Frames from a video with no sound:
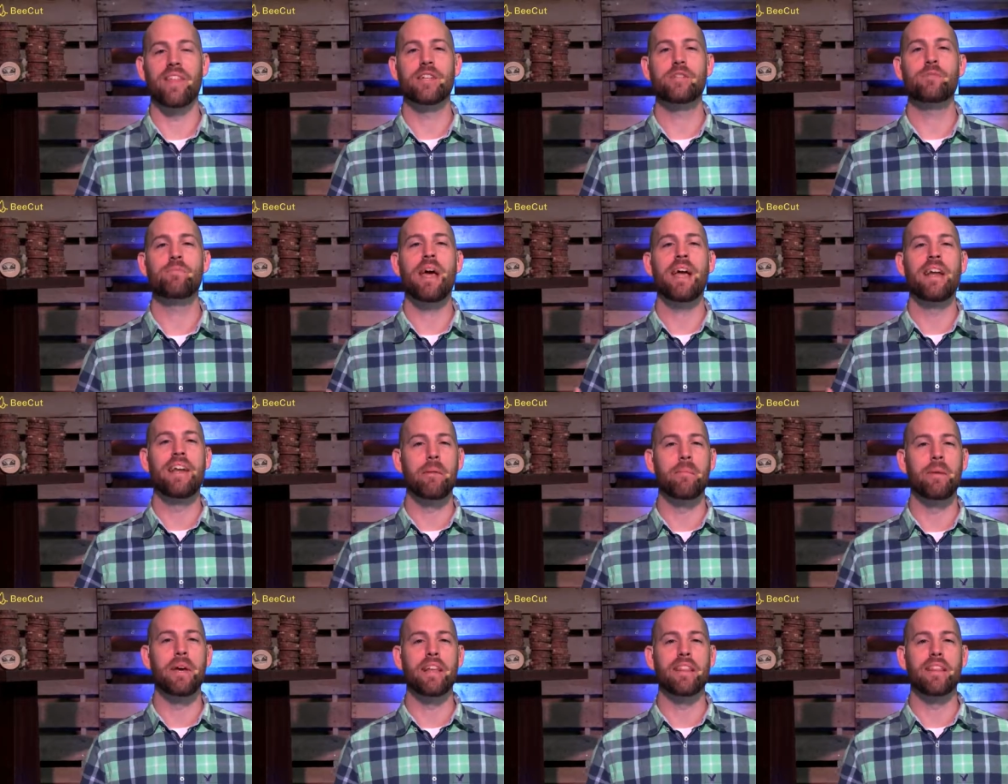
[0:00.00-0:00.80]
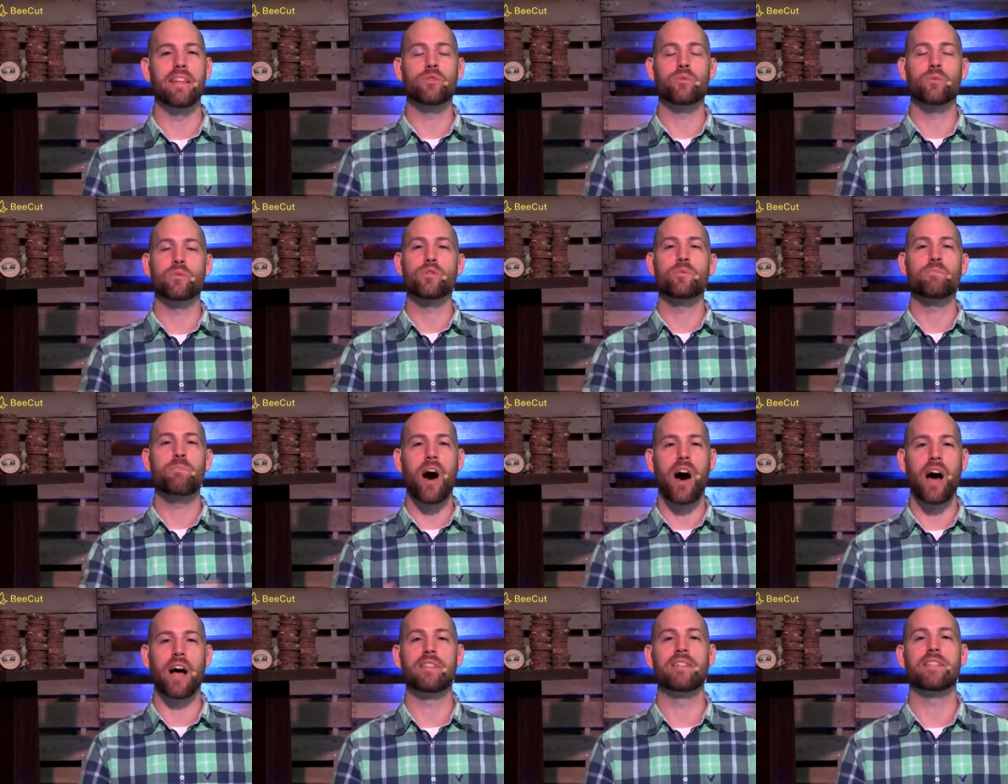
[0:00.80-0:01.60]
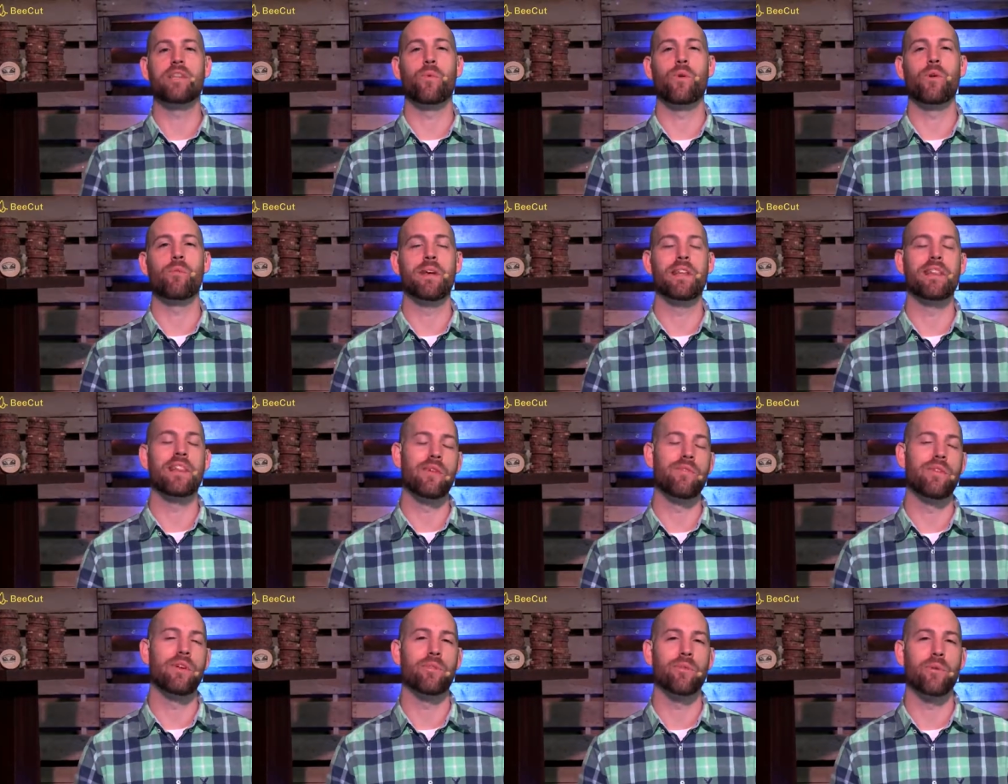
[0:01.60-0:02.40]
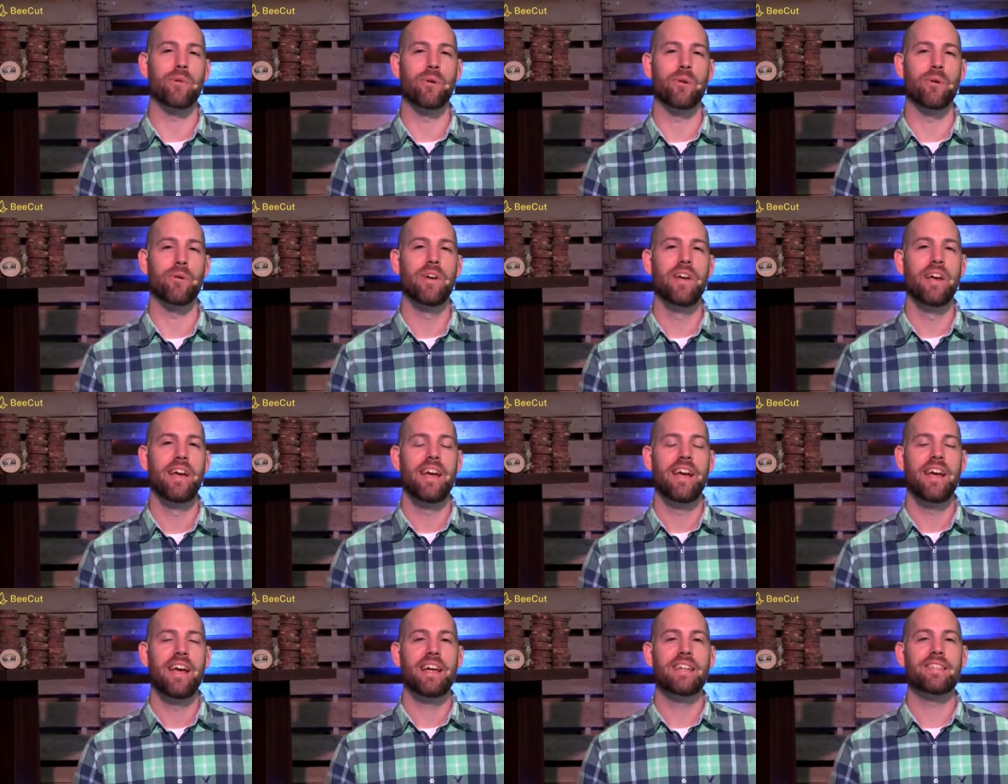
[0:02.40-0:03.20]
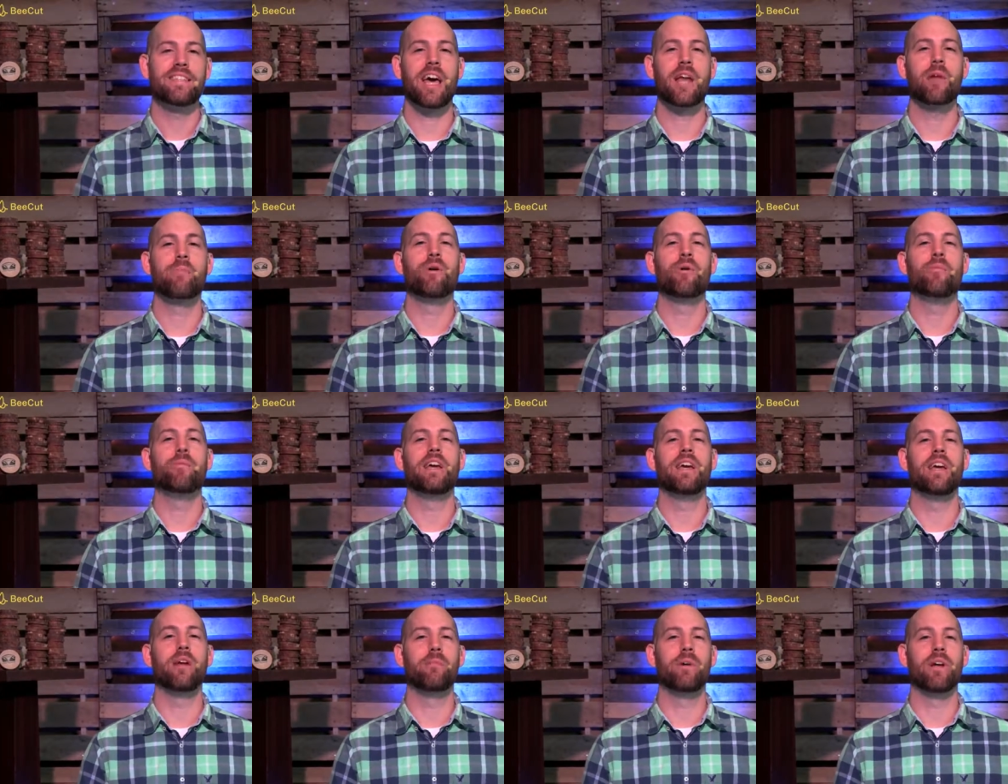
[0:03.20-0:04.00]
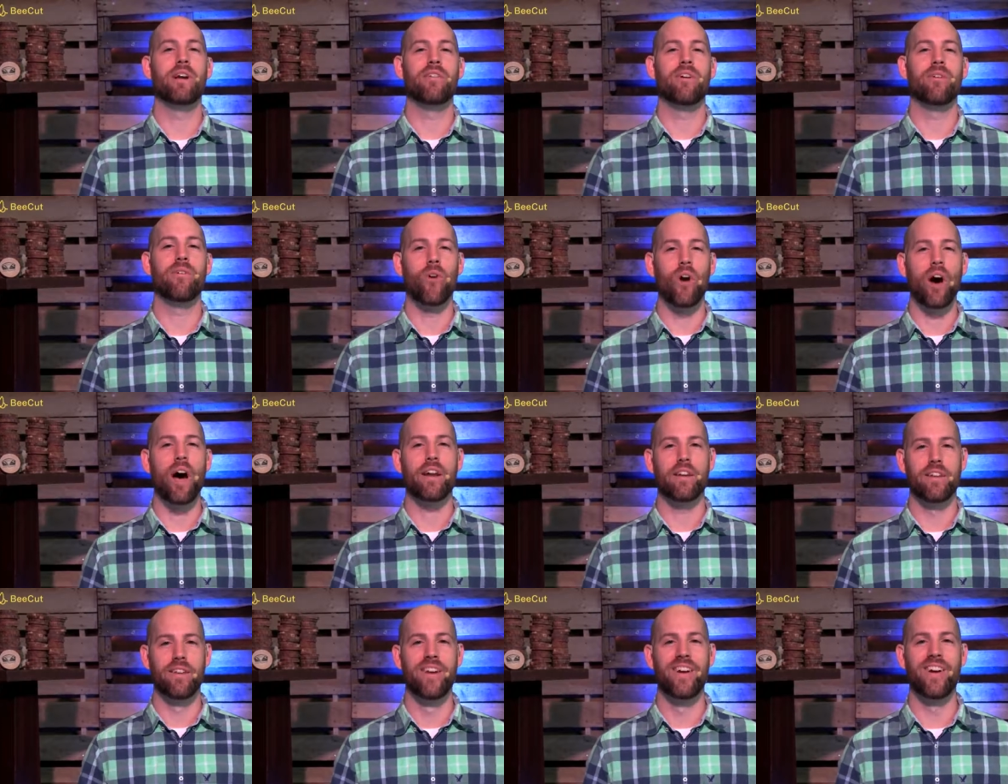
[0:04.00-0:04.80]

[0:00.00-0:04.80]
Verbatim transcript: This pandemic, this response that we've been living through has kind of put me in a bit of a rut.